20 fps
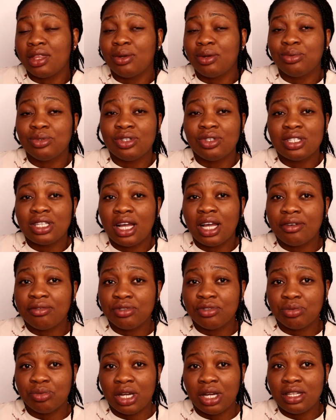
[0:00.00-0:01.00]
They will just
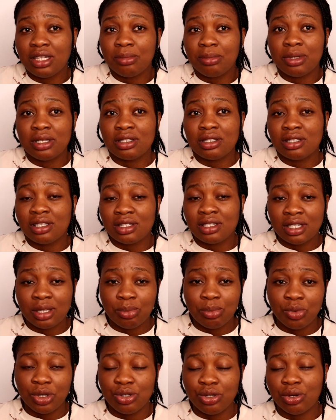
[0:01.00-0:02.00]
have to write them as the
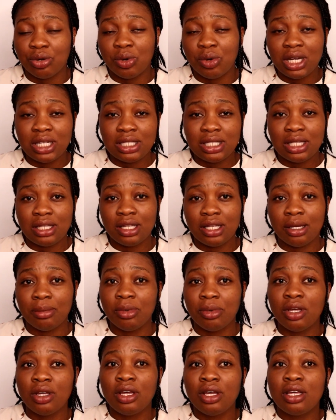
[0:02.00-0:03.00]
same way you're writing them.